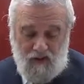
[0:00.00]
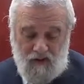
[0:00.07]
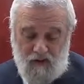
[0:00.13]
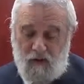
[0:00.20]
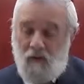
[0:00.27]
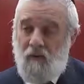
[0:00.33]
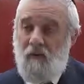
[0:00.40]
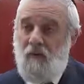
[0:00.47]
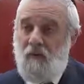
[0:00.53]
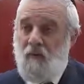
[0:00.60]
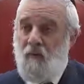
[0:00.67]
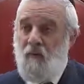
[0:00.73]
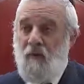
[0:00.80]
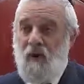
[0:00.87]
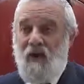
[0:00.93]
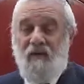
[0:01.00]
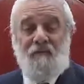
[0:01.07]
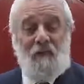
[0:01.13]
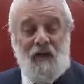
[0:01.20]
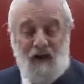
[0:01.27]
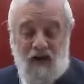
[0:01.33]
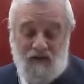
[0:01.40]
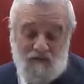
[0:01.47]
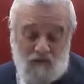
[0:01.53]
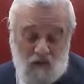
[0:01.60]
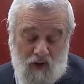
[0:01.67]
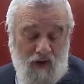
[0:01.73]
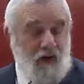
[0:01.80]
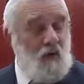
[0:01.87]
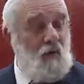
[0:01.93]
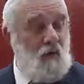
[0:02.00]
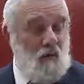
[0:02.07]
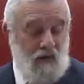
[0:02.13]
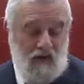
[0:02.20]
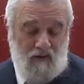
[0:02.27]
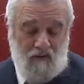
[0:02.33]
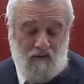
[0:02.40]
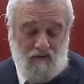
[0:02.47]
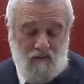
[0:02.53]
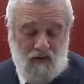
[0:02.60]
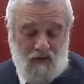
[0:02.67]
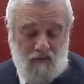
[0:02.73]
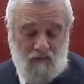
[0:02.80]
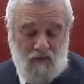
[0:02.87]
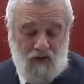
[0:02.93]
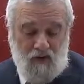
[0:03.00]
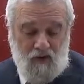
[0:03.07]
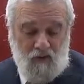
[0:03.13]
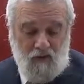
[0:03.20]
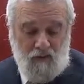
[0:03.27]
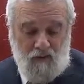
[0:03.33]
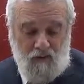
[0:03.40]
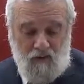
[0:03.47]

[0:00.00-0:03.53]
So give me life so I can do that, so I can praise you.